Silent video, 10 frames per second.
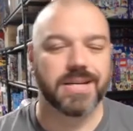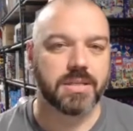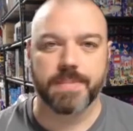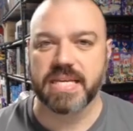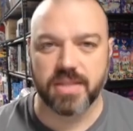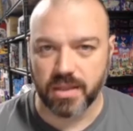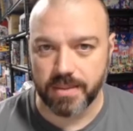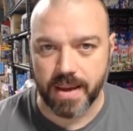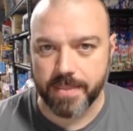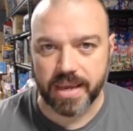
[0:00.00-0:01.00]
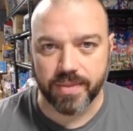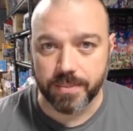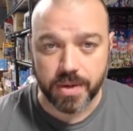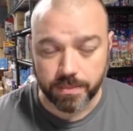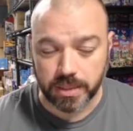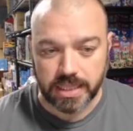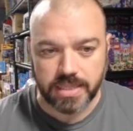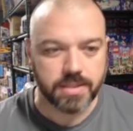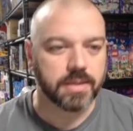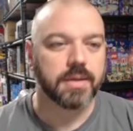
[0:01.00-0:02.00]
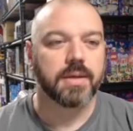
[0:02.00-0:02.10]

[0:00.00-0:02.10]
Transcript: and it's basically by making them complete.